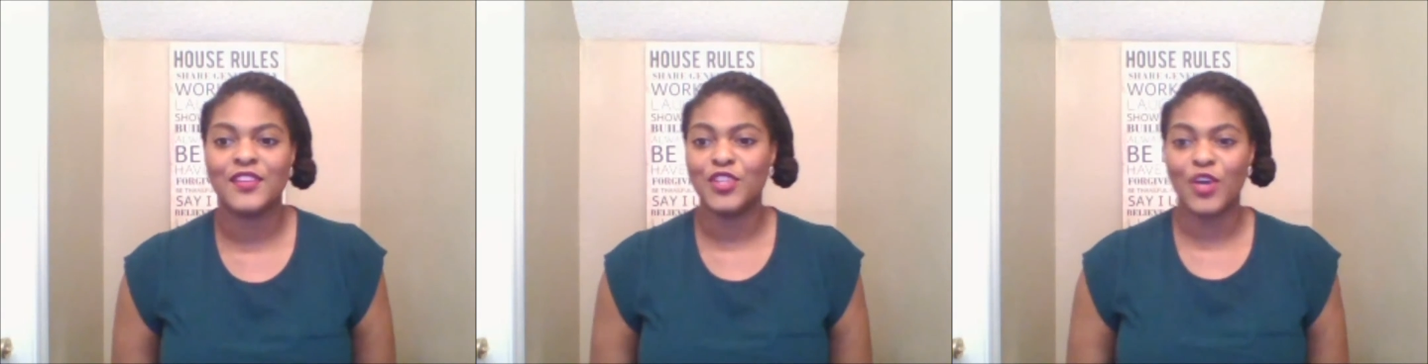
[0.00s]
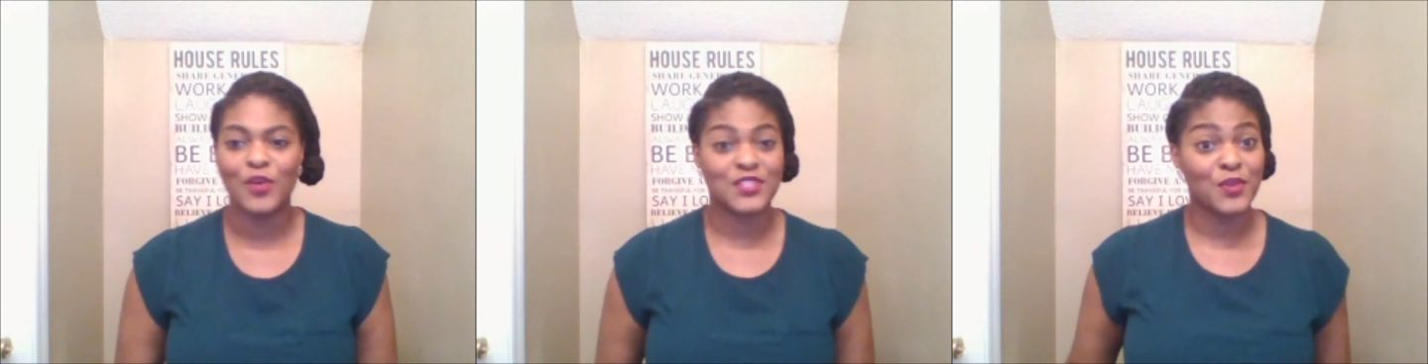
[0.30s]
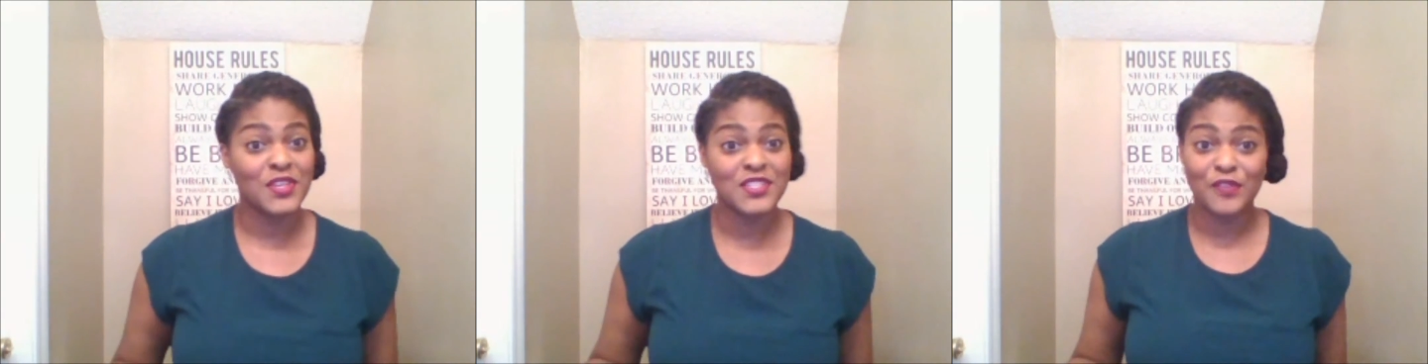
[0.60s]
You know, it's
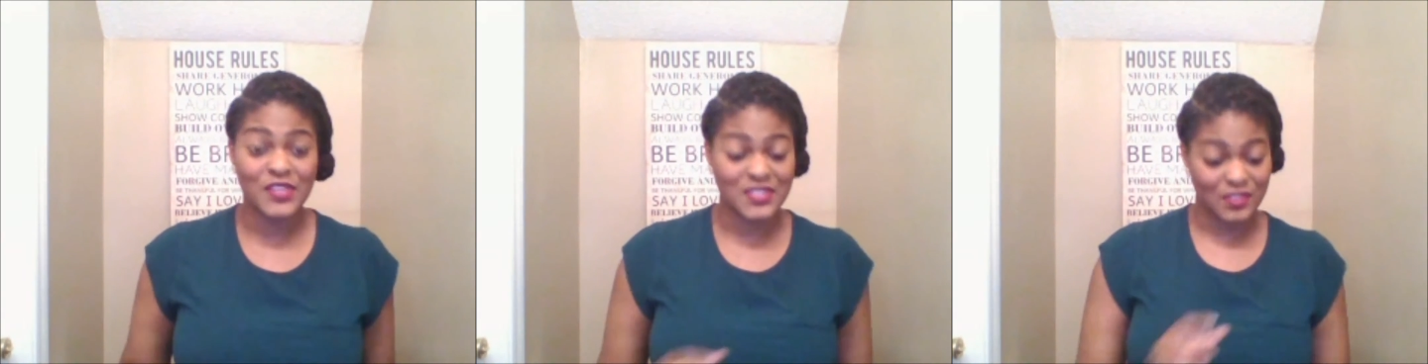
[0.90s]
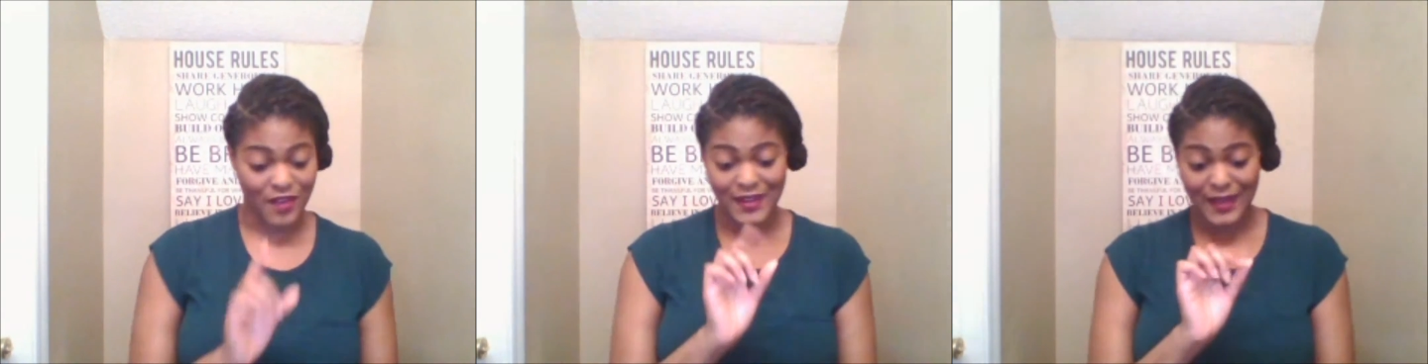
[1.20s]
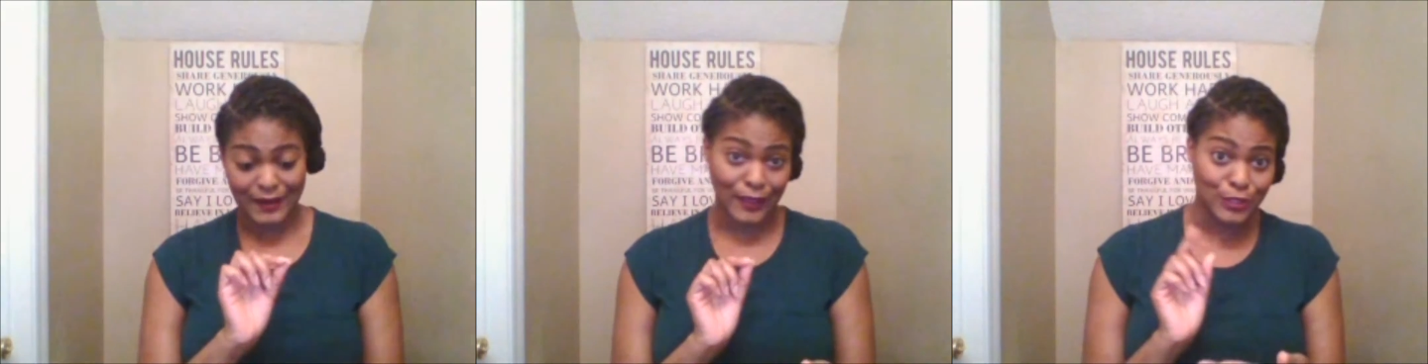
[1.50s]
so easy for us to write
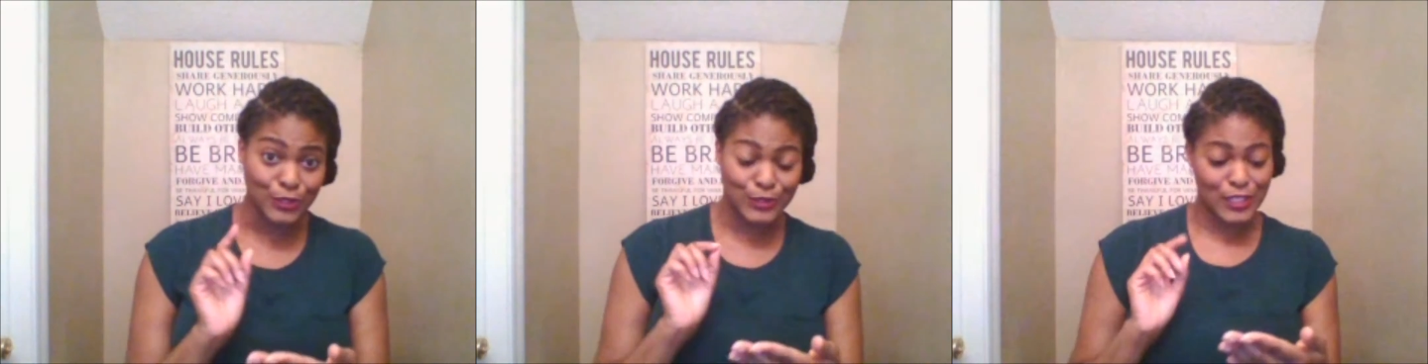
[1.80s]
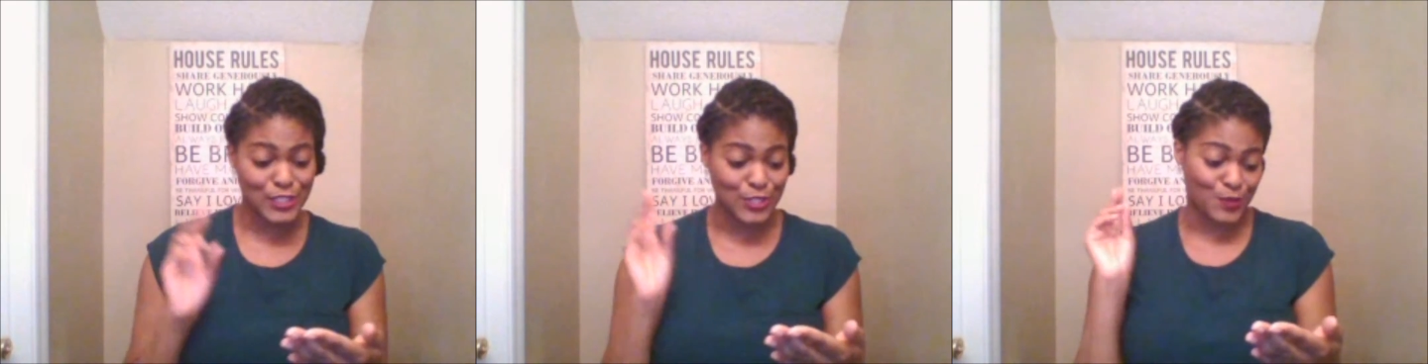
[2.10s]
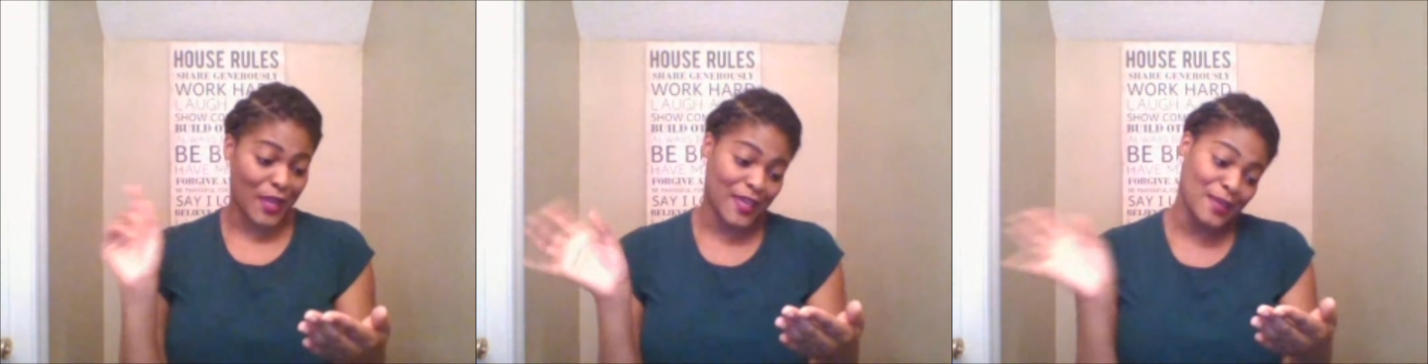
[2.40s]
down our little list.
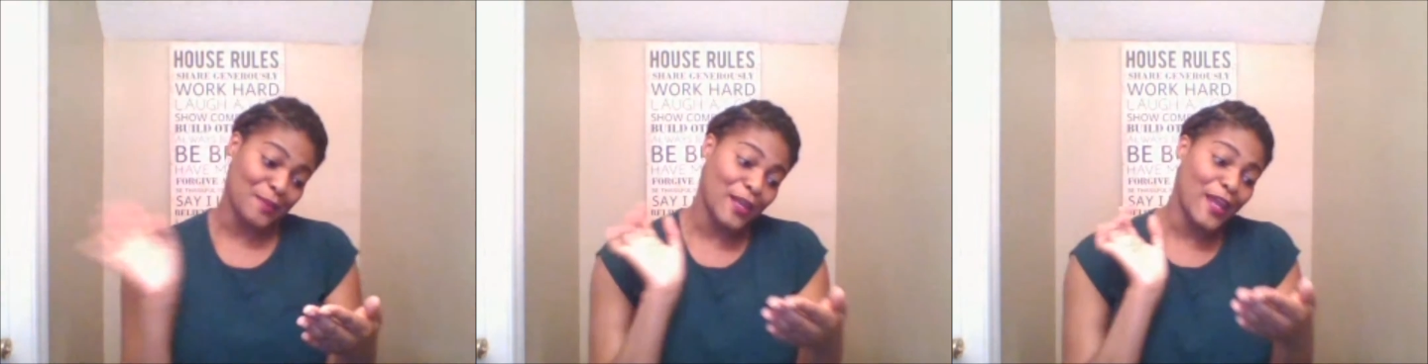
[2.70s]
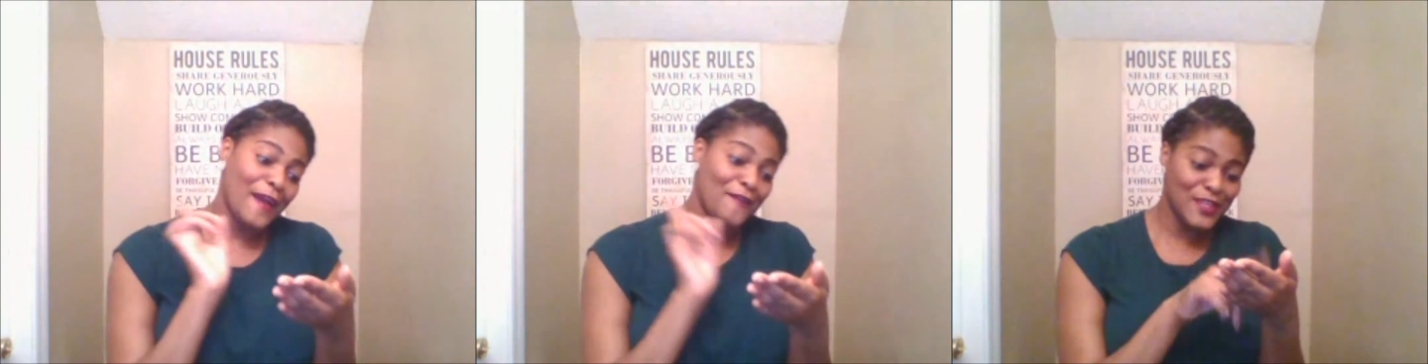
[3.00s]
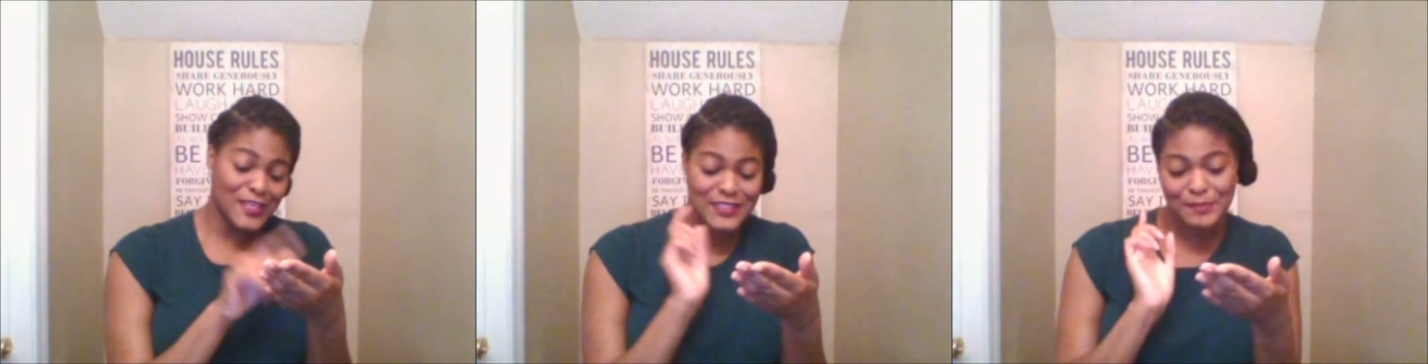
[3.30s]
Okay, he better
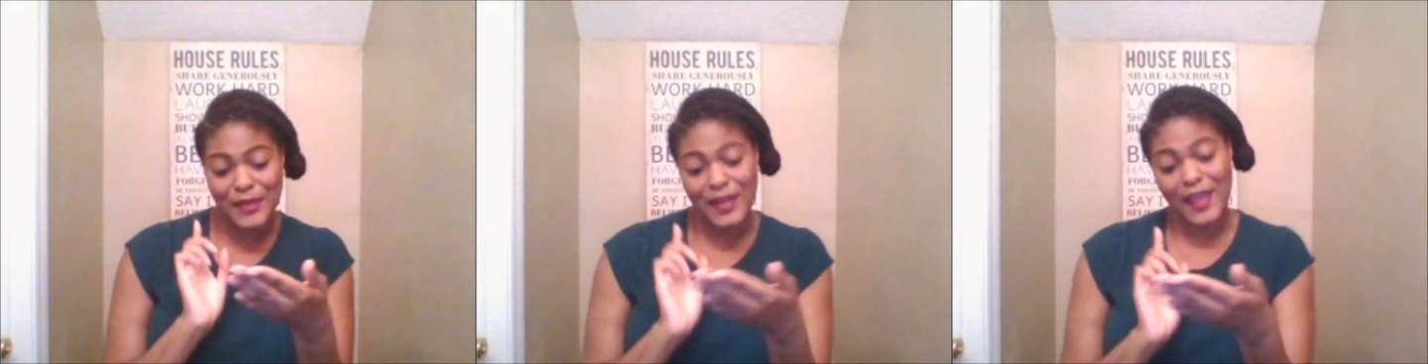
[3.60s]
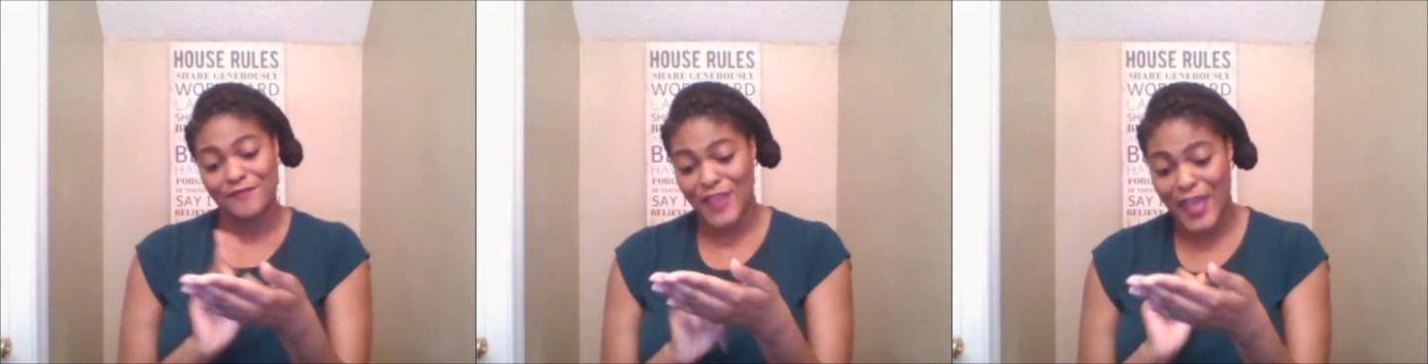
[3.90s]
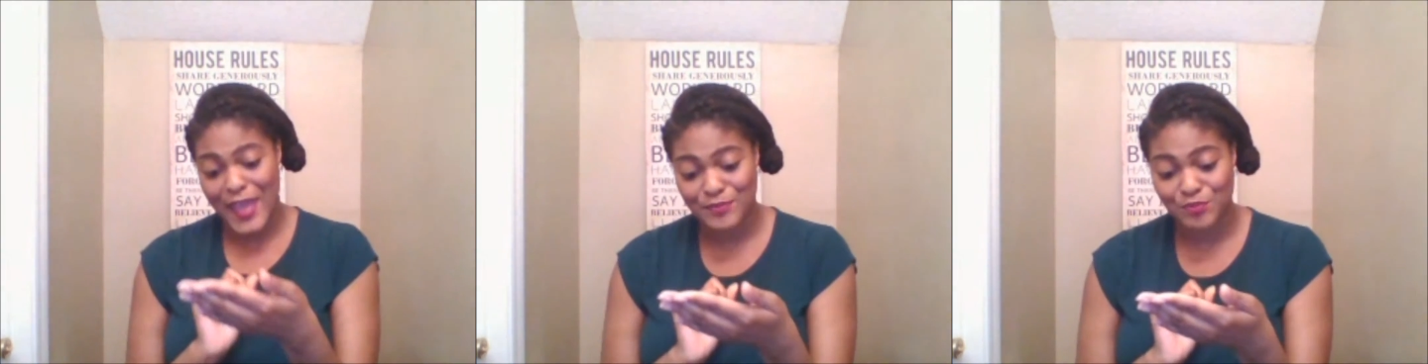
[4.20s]
have this, he better have
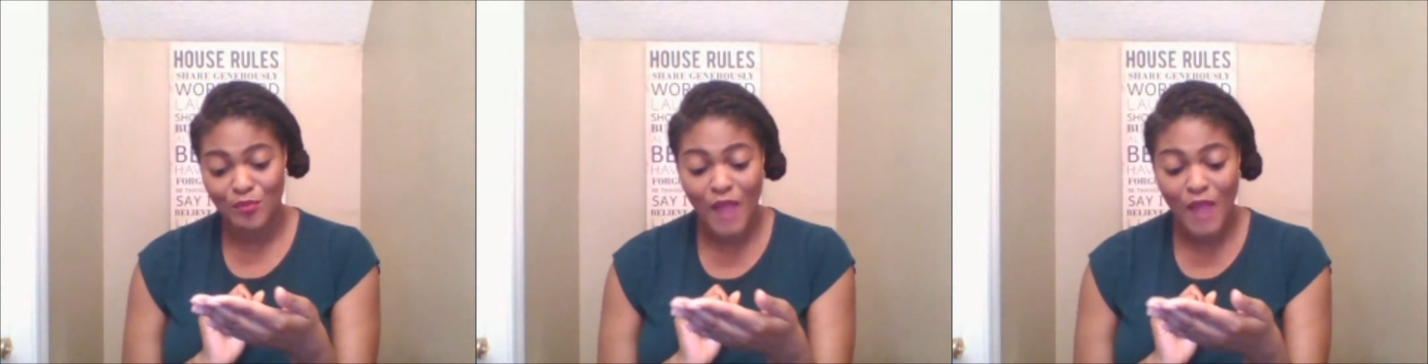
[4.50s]
that.